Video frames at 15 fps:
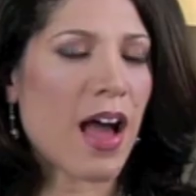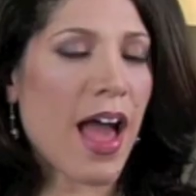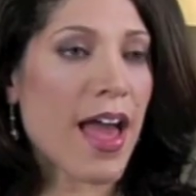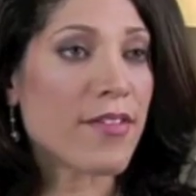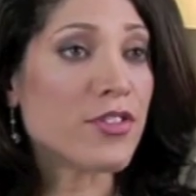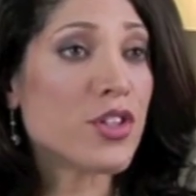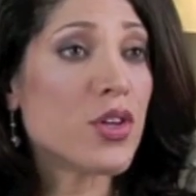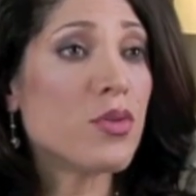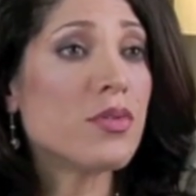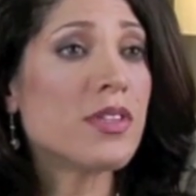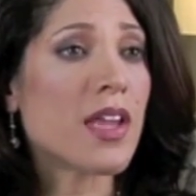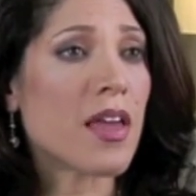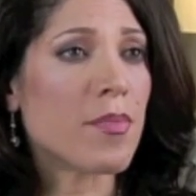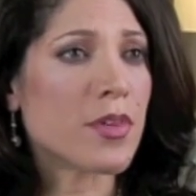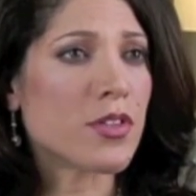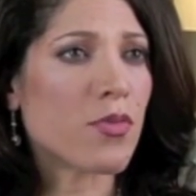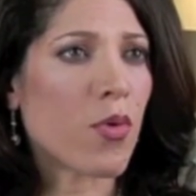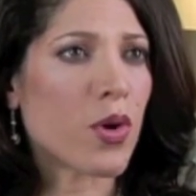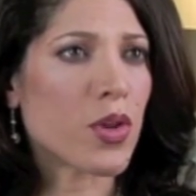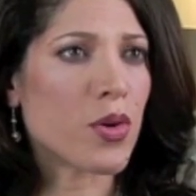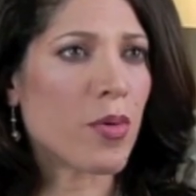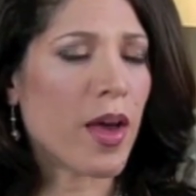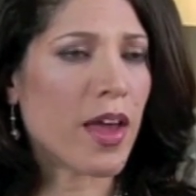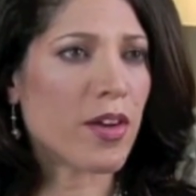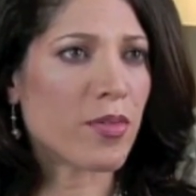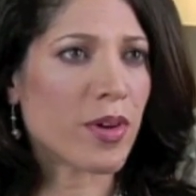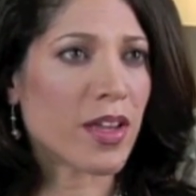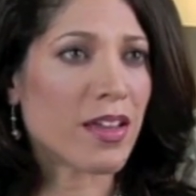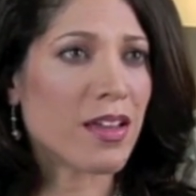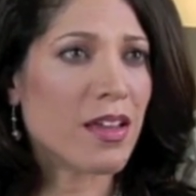I have two statements for you,
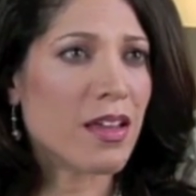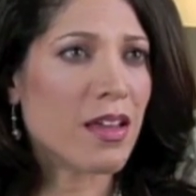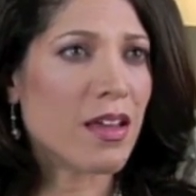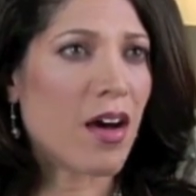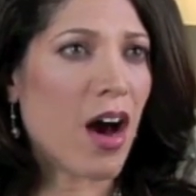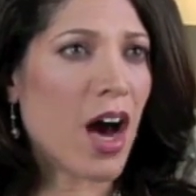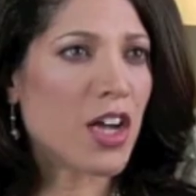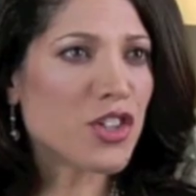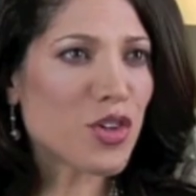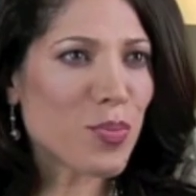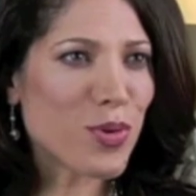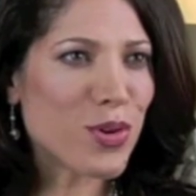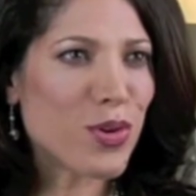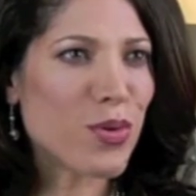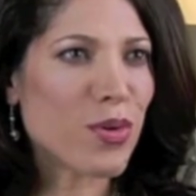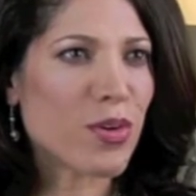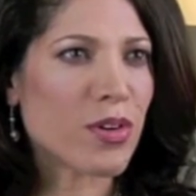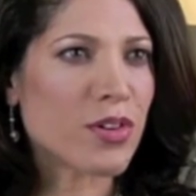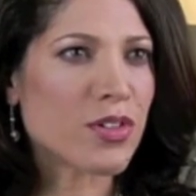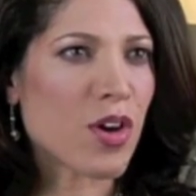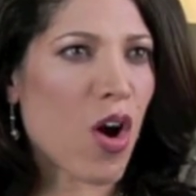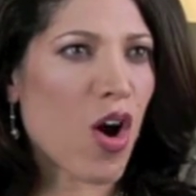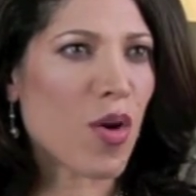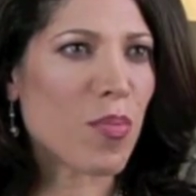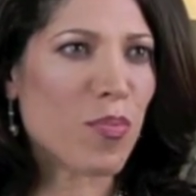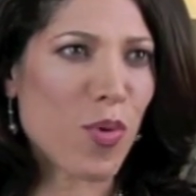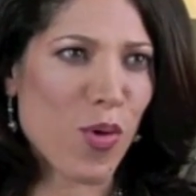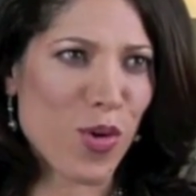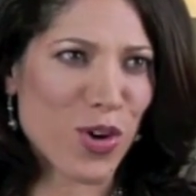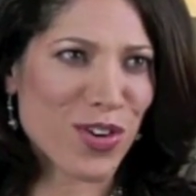Henry. Entrepreneurs are
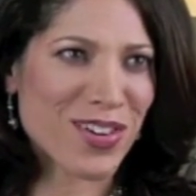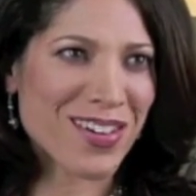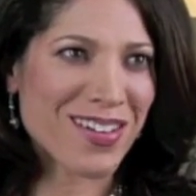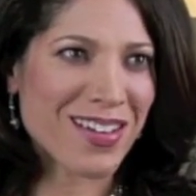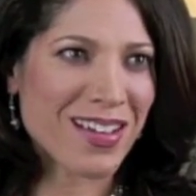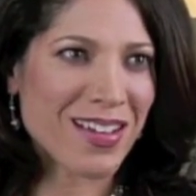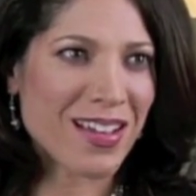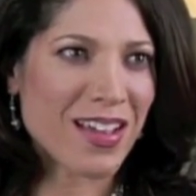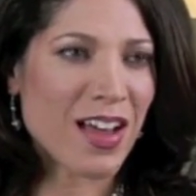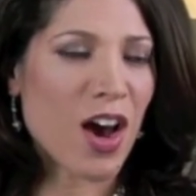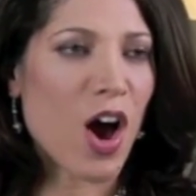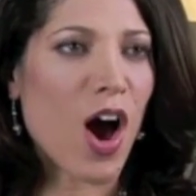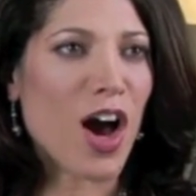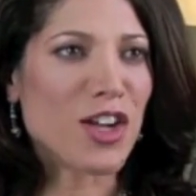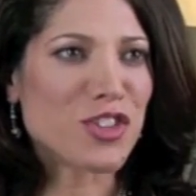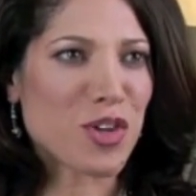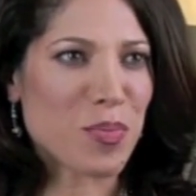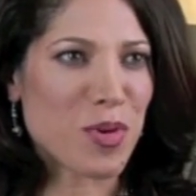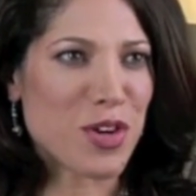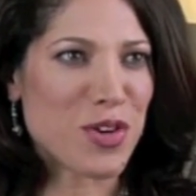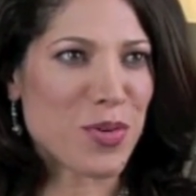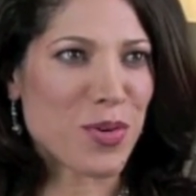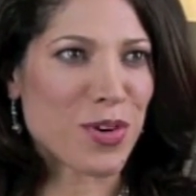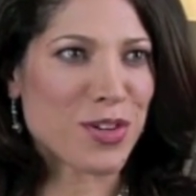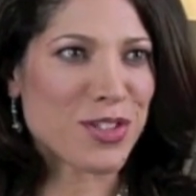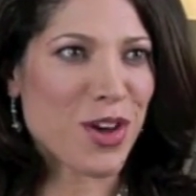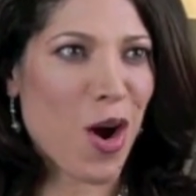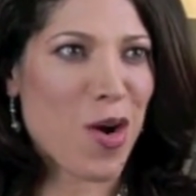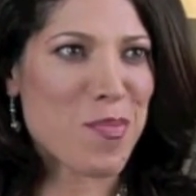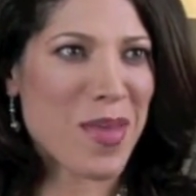born, entrepreneurs
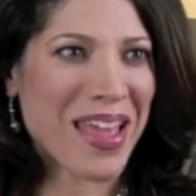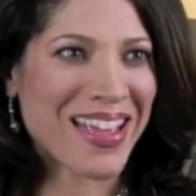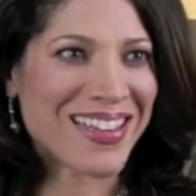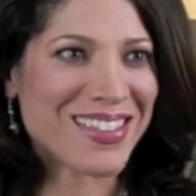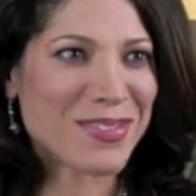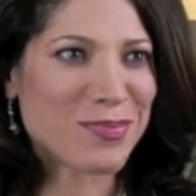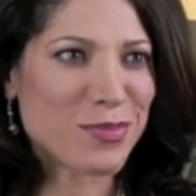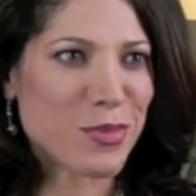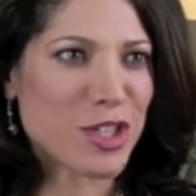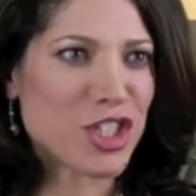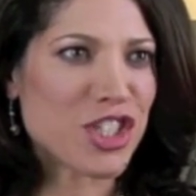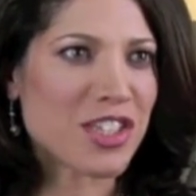are made. Which